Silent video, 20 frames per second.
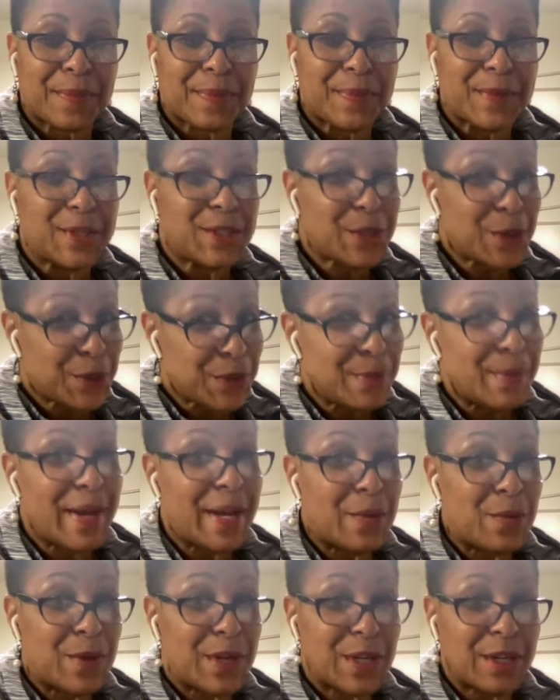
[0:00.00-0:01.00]
So you
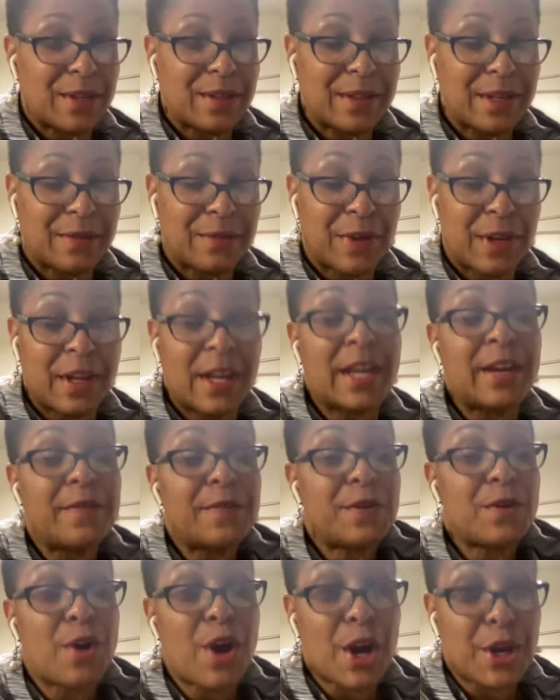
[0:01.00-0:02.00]
might want to, and
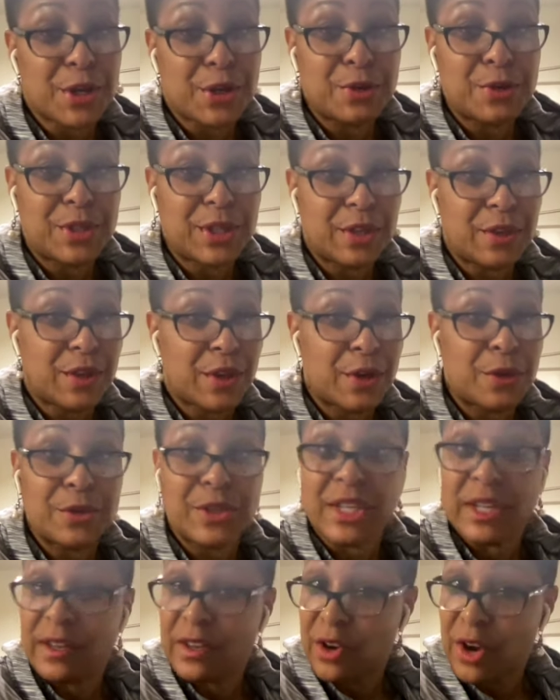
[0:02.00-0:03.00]
if you are using those
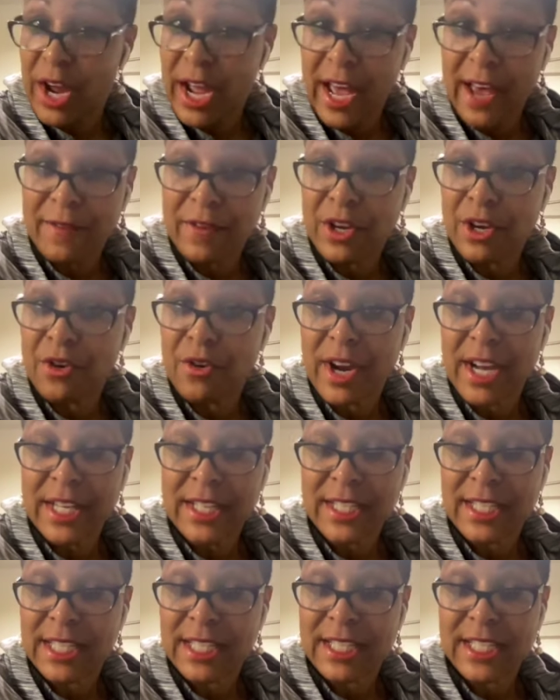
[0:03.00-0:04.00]
and you're having great
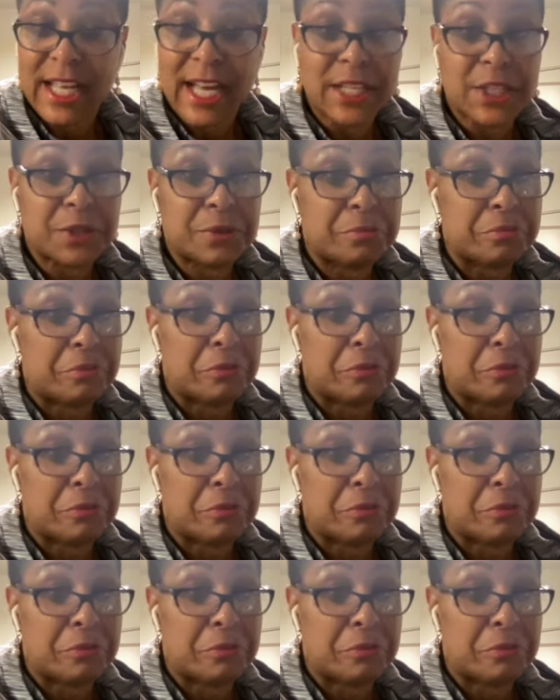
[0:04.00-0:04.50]
success,